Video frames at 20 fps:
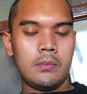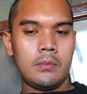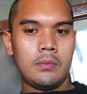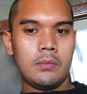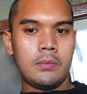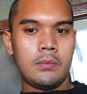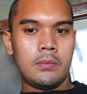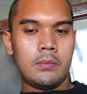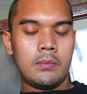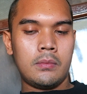
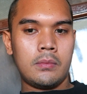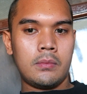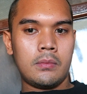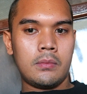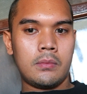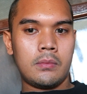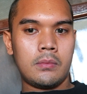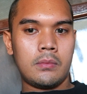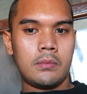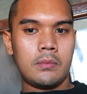
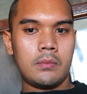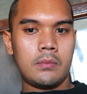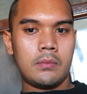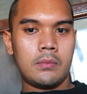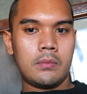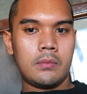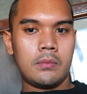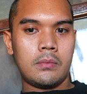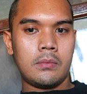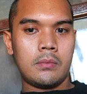
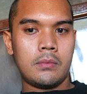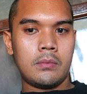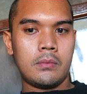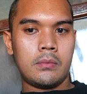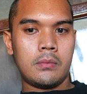[no speech]